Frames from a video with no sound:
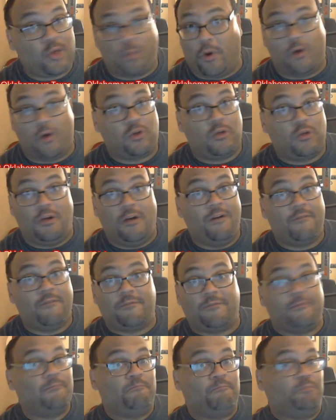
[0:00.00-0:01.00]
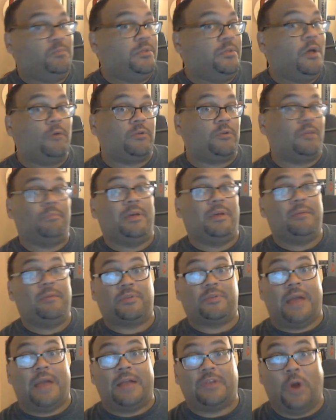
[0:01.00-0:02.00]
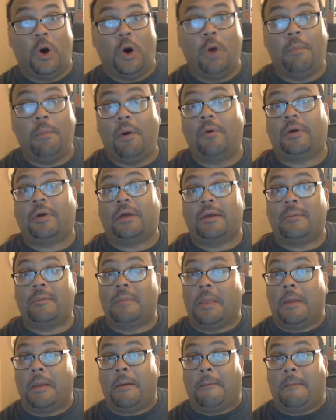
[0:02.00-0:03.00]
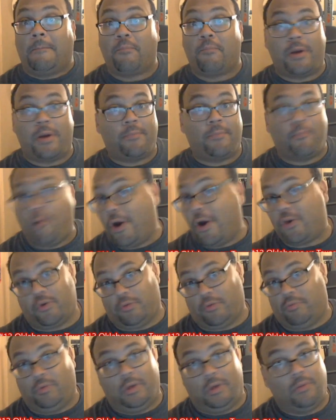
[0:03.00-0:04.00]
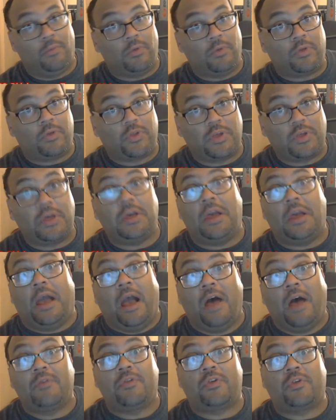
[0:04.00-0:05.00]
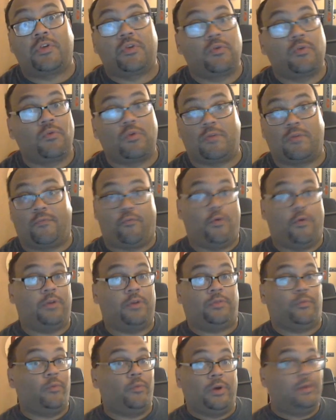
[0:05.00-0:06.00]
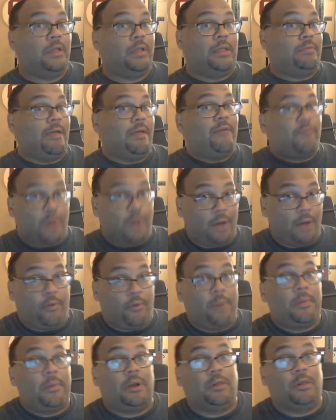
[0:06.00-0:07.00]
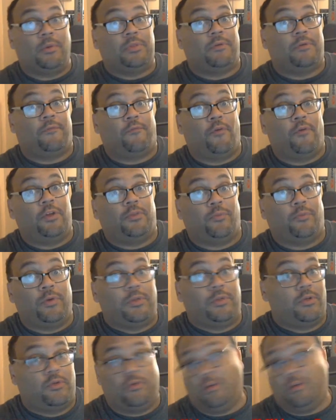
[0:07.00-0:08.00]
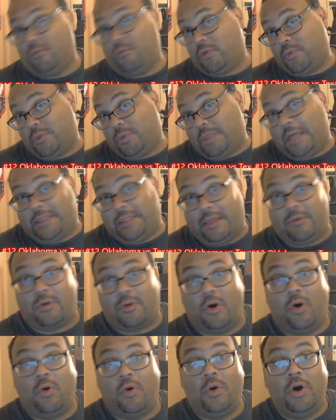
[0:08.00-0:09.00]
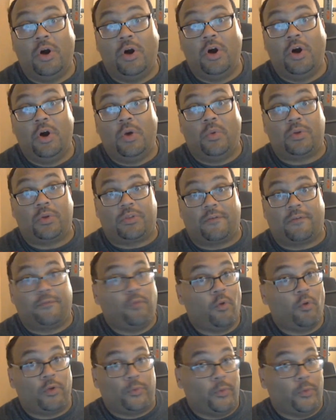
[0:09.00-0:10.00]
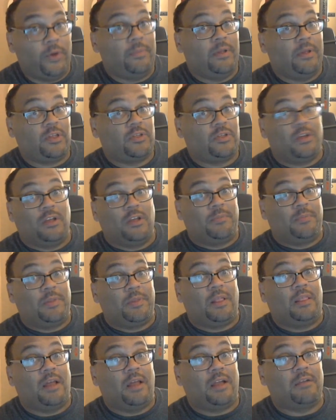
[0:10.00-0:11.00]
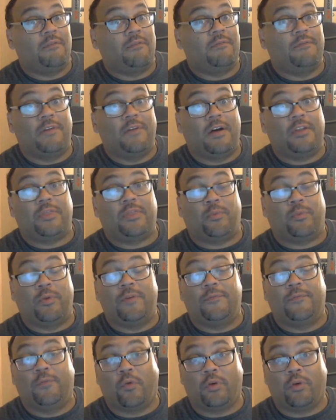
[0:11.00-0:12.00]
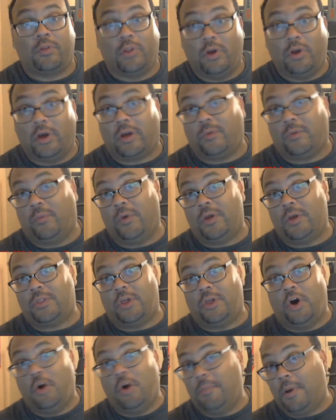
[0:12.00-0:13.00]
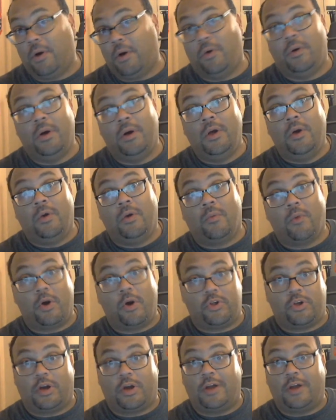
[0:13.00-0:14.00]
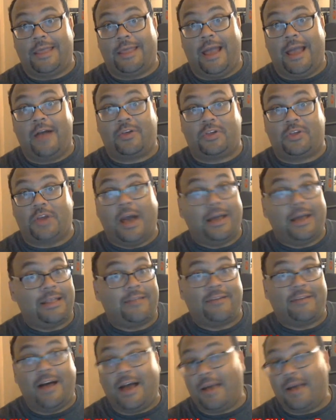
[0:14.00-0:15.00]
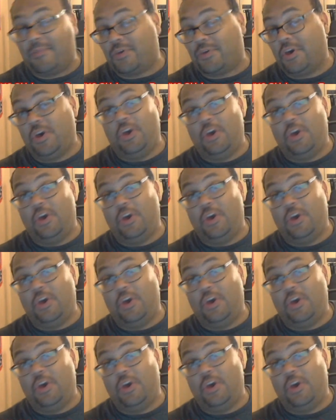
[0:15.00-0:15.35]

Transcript: rush, if, you know, somebody besides Oboe can bring pressure, and we'll see how the Sooners front three, and they've gone primarily with the front three this year, which we thought they'd go with the 4-3, but instead it's been a lot of 3-4 look with Oboe rushing on the outside at times.